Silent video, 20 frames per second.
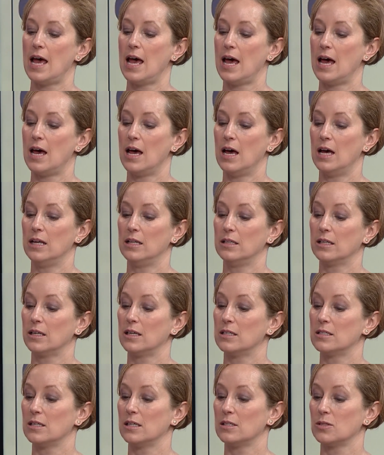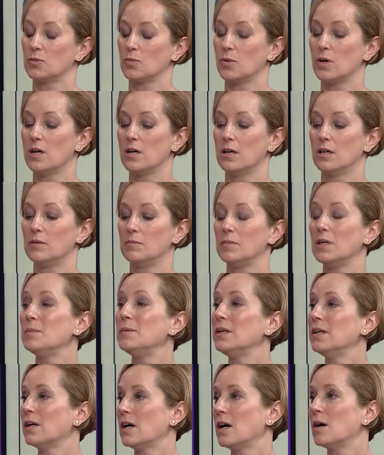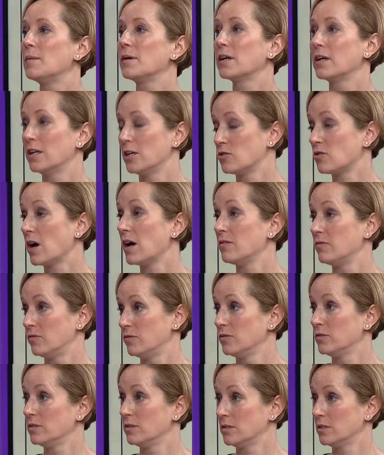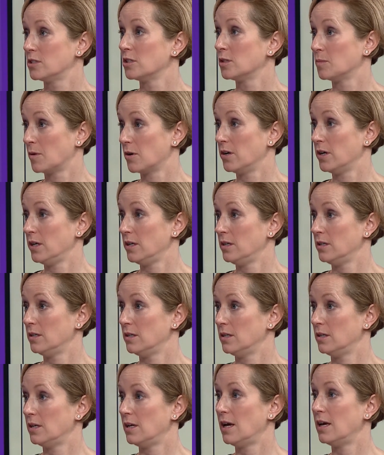And the kid says, Well, maybe, how about can I drive to the party? Uh-huh.